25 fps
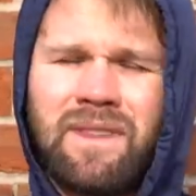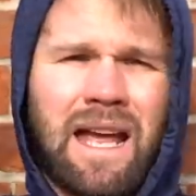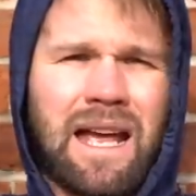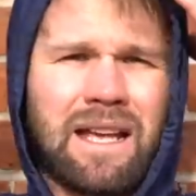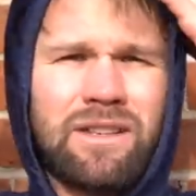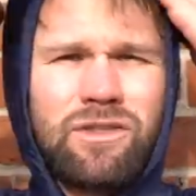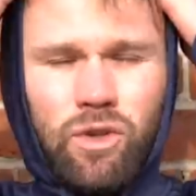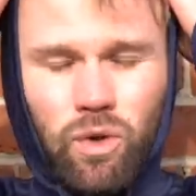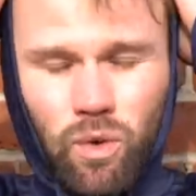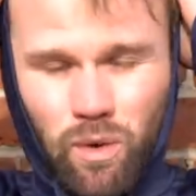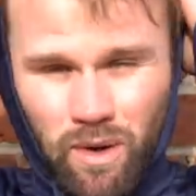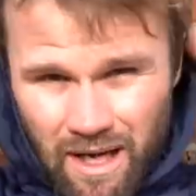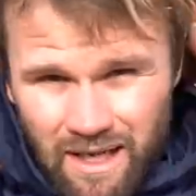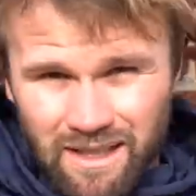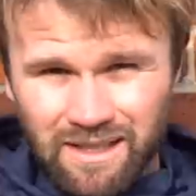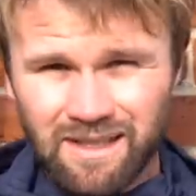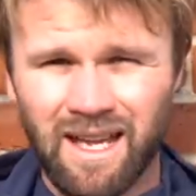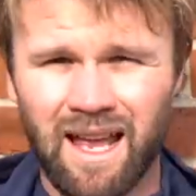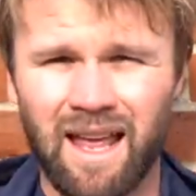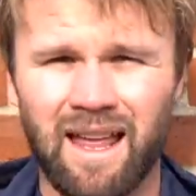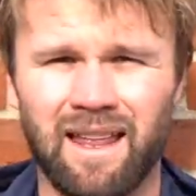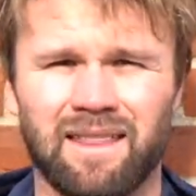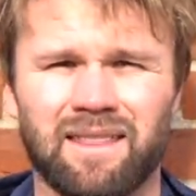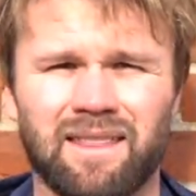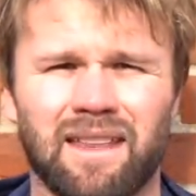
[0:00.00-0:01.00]
As
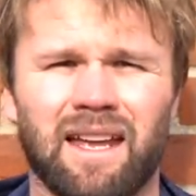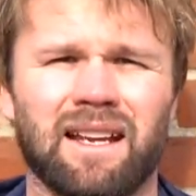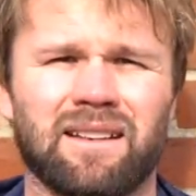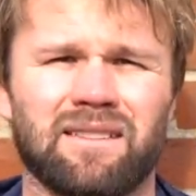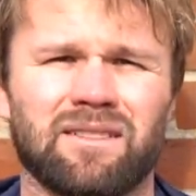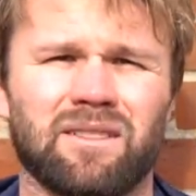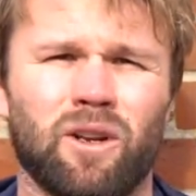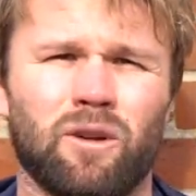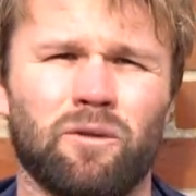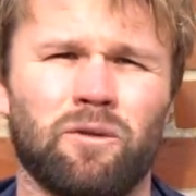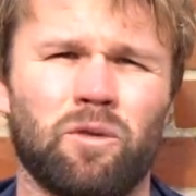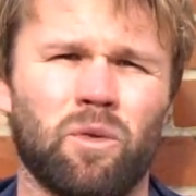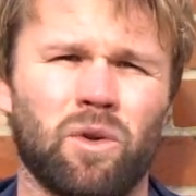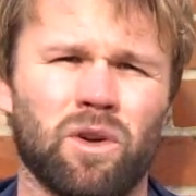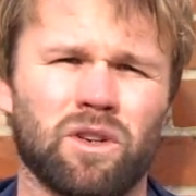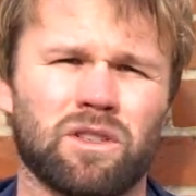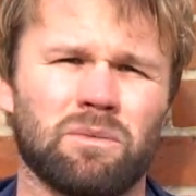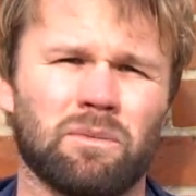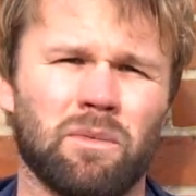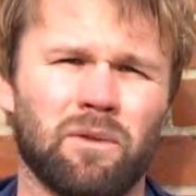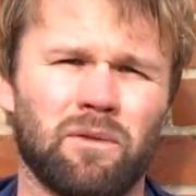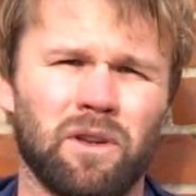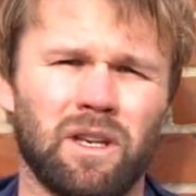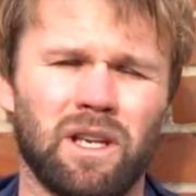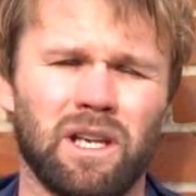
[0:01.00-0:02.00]
always, thanks a lot for
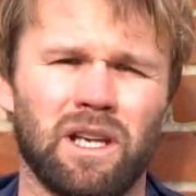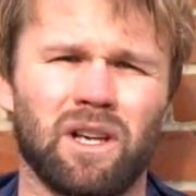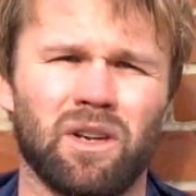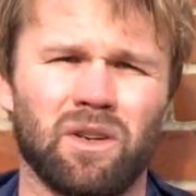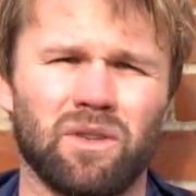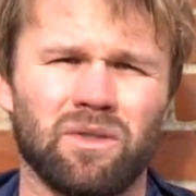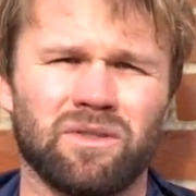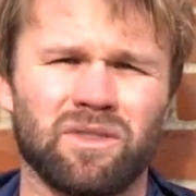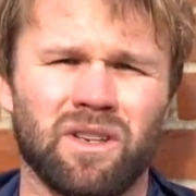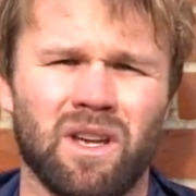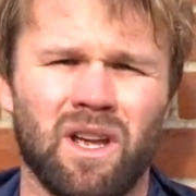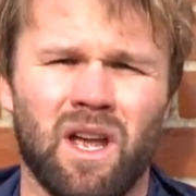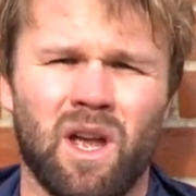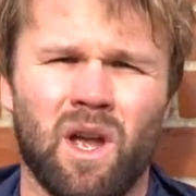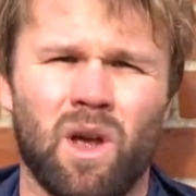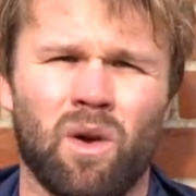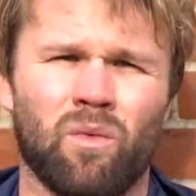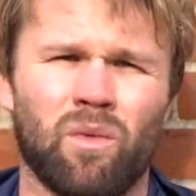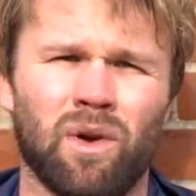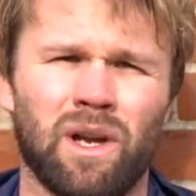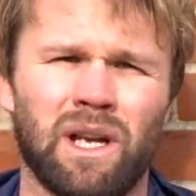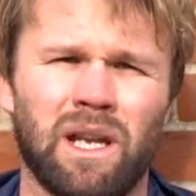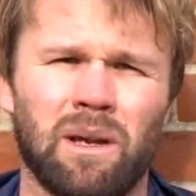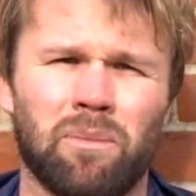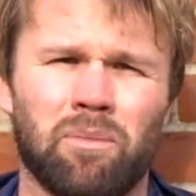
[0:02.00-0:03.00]
watching my videos.
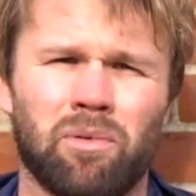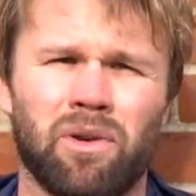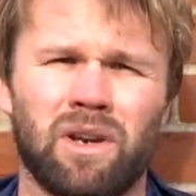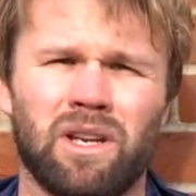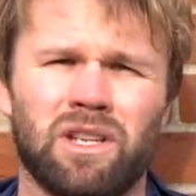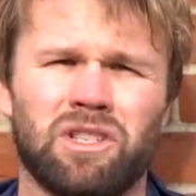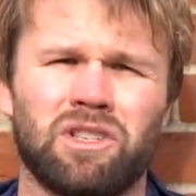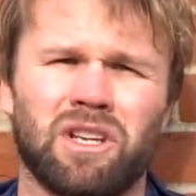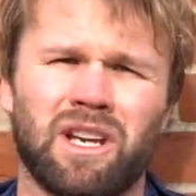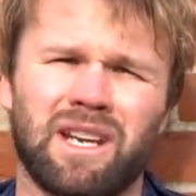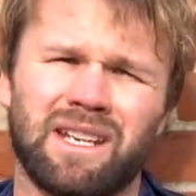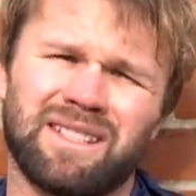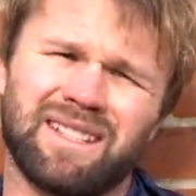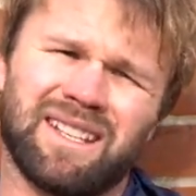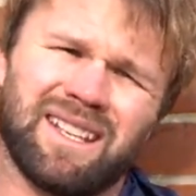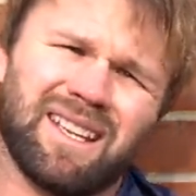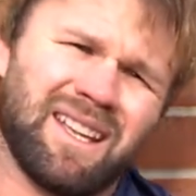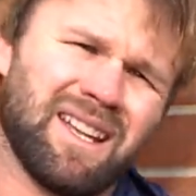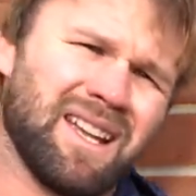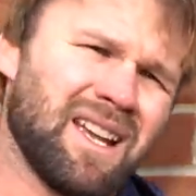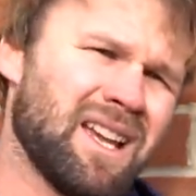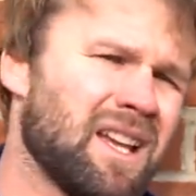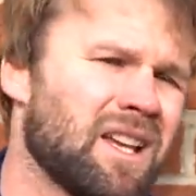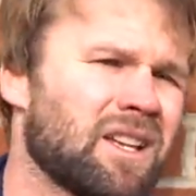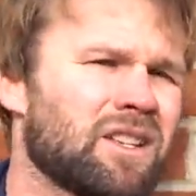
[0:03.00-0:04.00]
Really appreciate
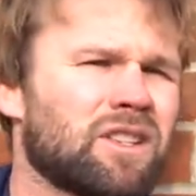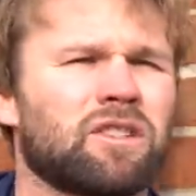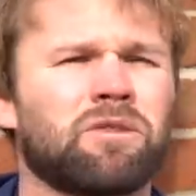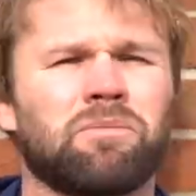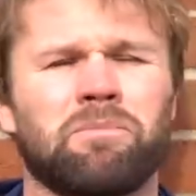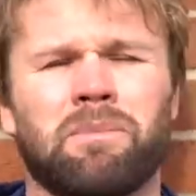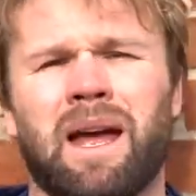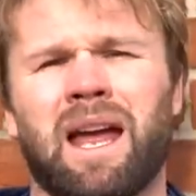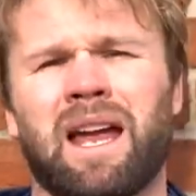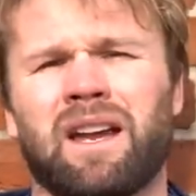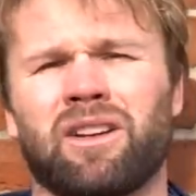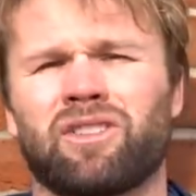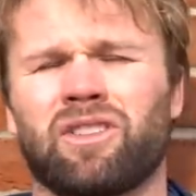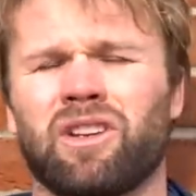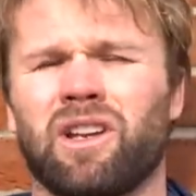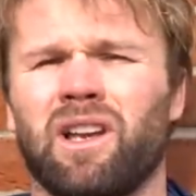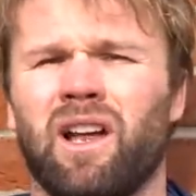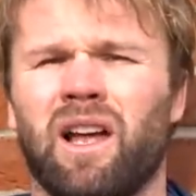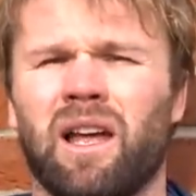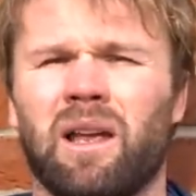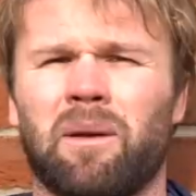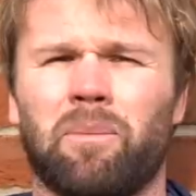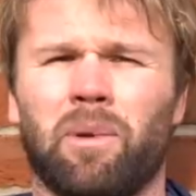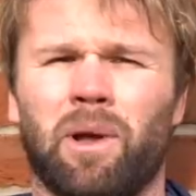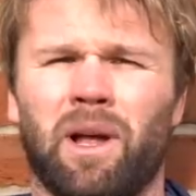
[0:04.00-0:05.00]
it. Smash the
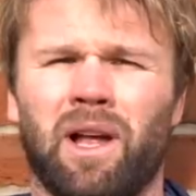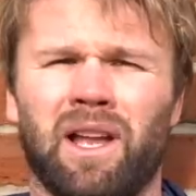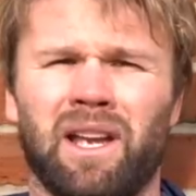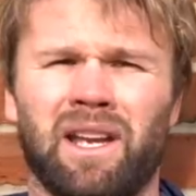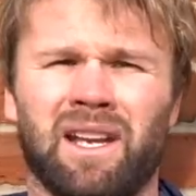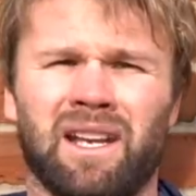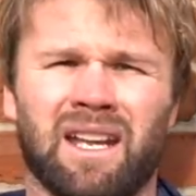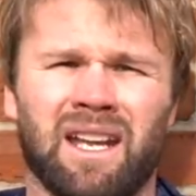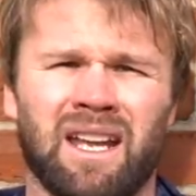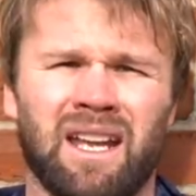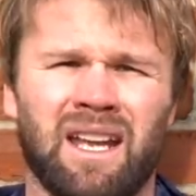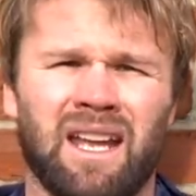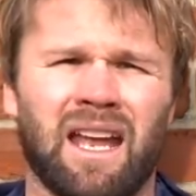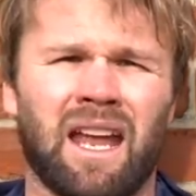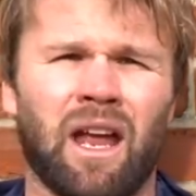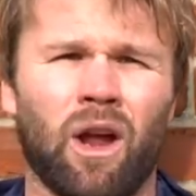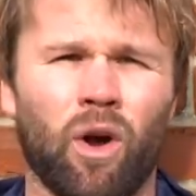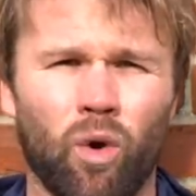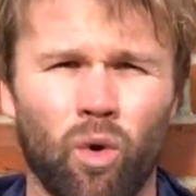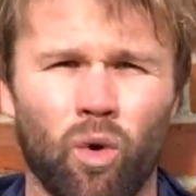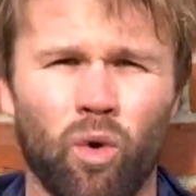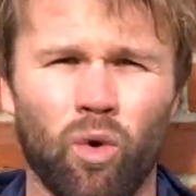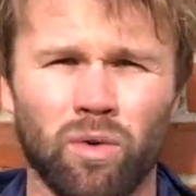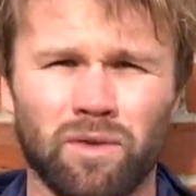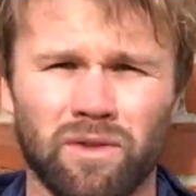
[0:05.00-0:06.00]
like button. It
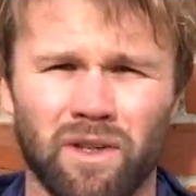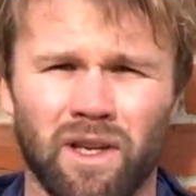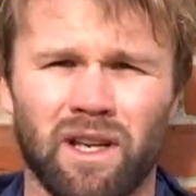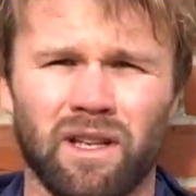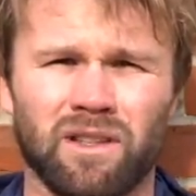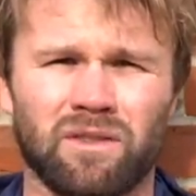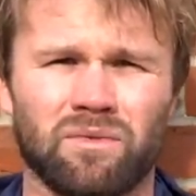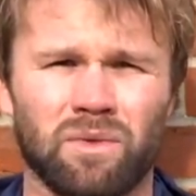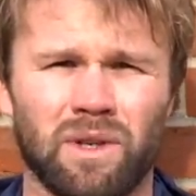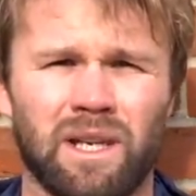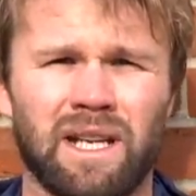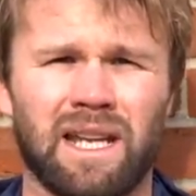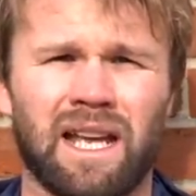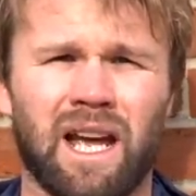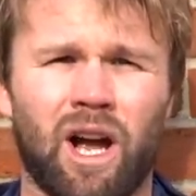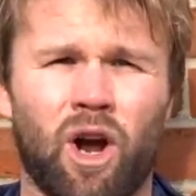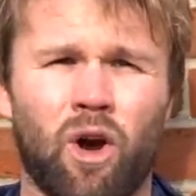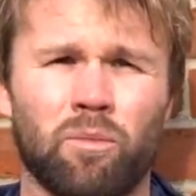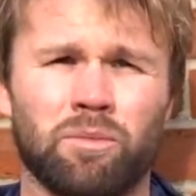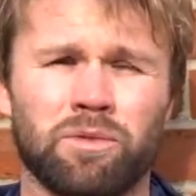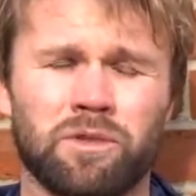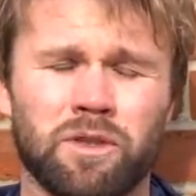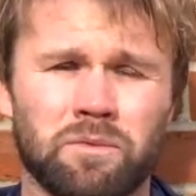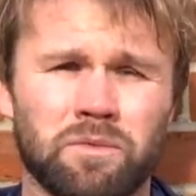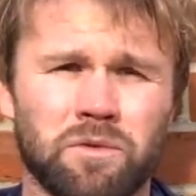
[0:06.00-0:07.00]
all does really
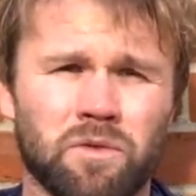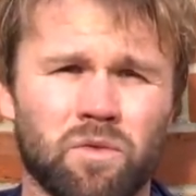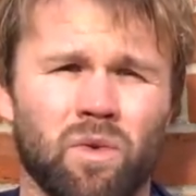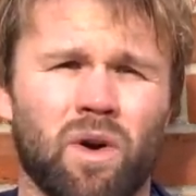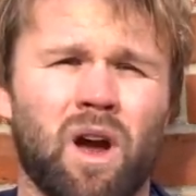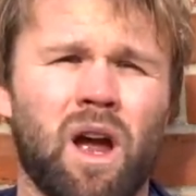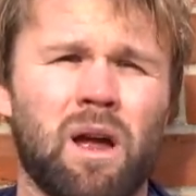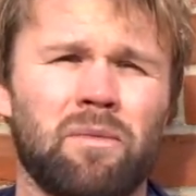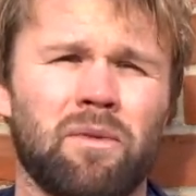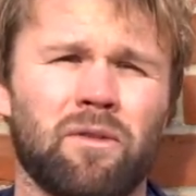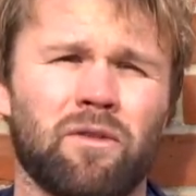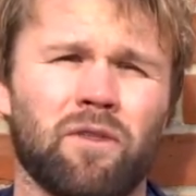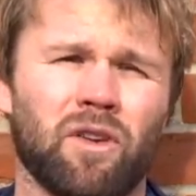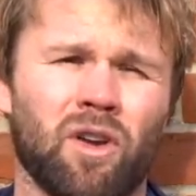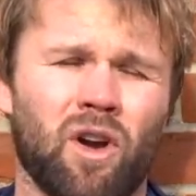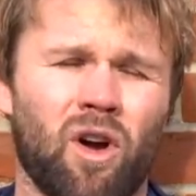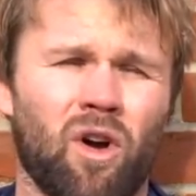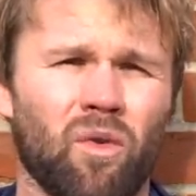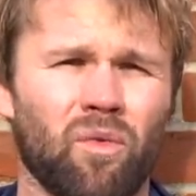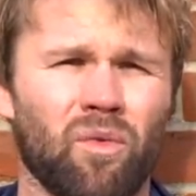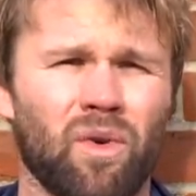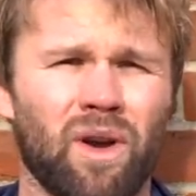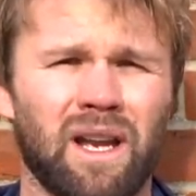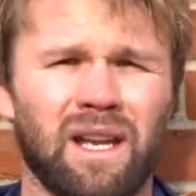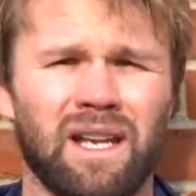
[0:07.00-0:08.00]
help. Subscribe if you're
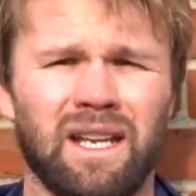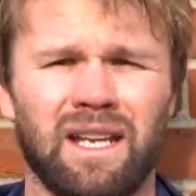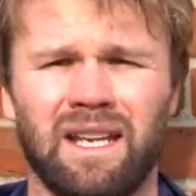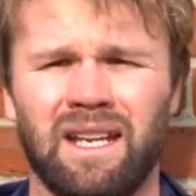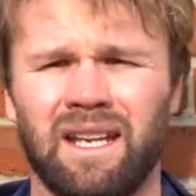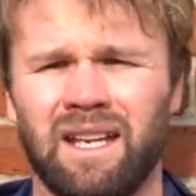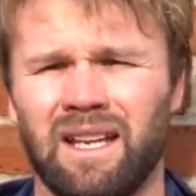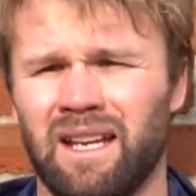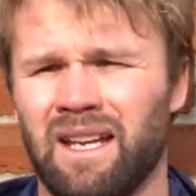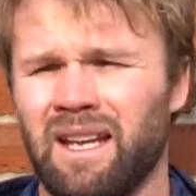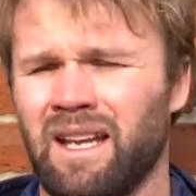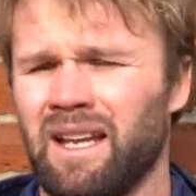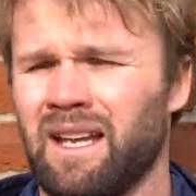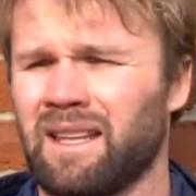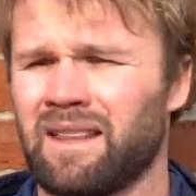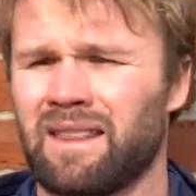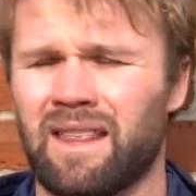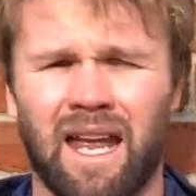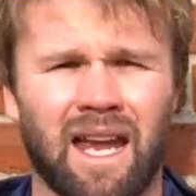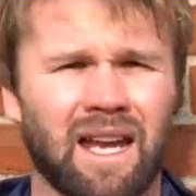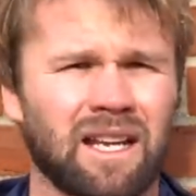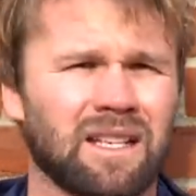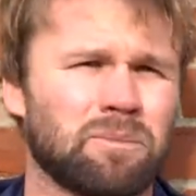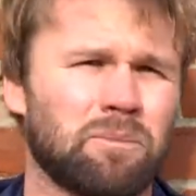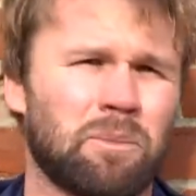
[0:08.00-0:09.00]
not already.
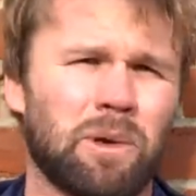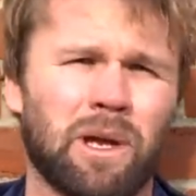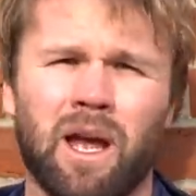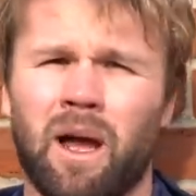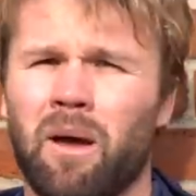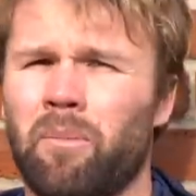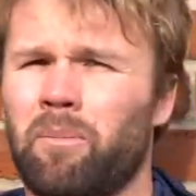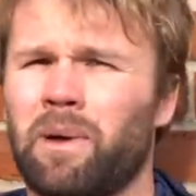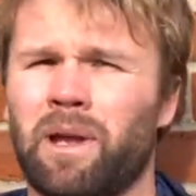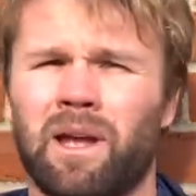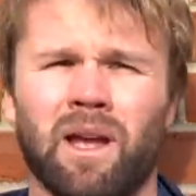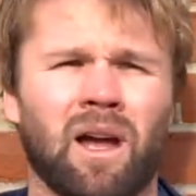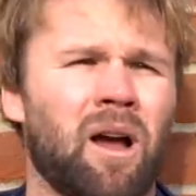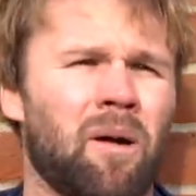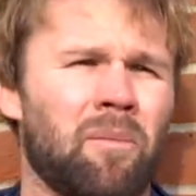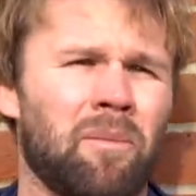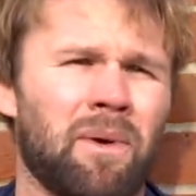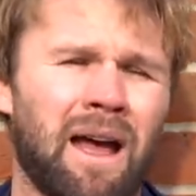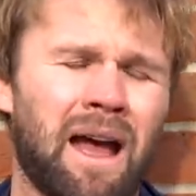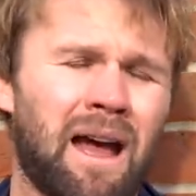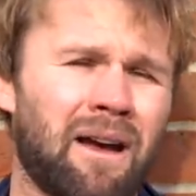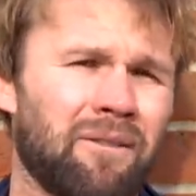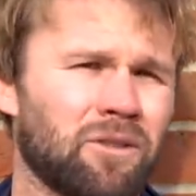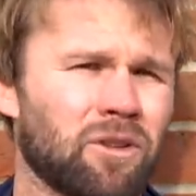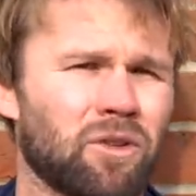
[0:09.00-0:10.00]
Thanks. Big up, big
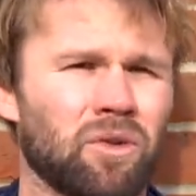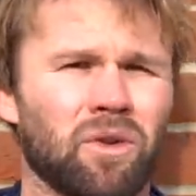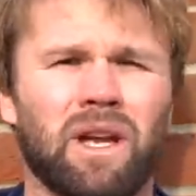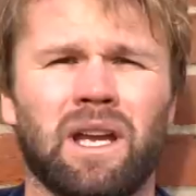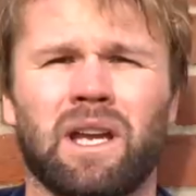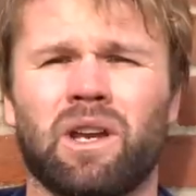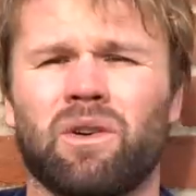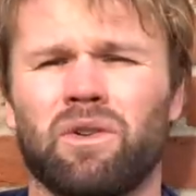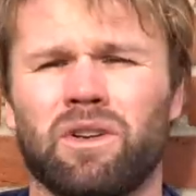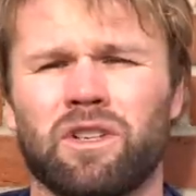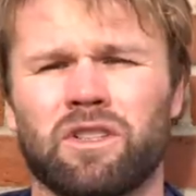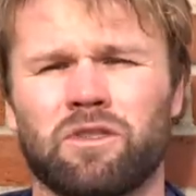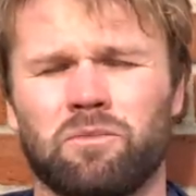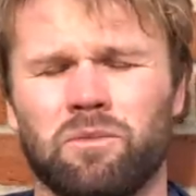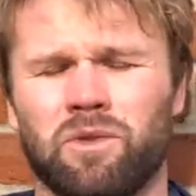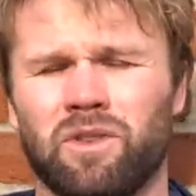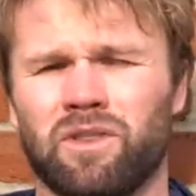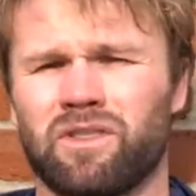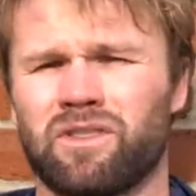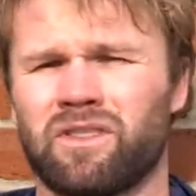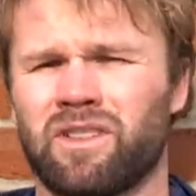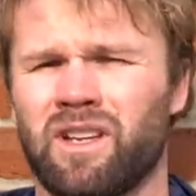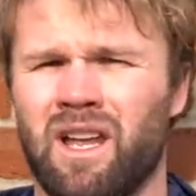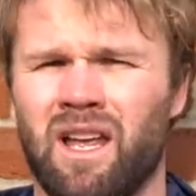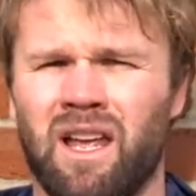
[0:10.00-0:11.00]
up. Have a great
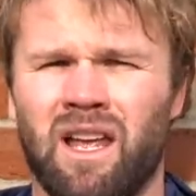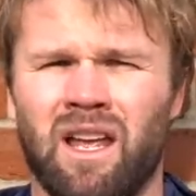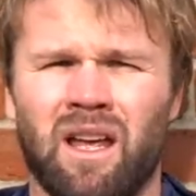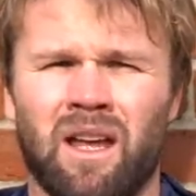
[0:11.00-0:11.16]
Christmas.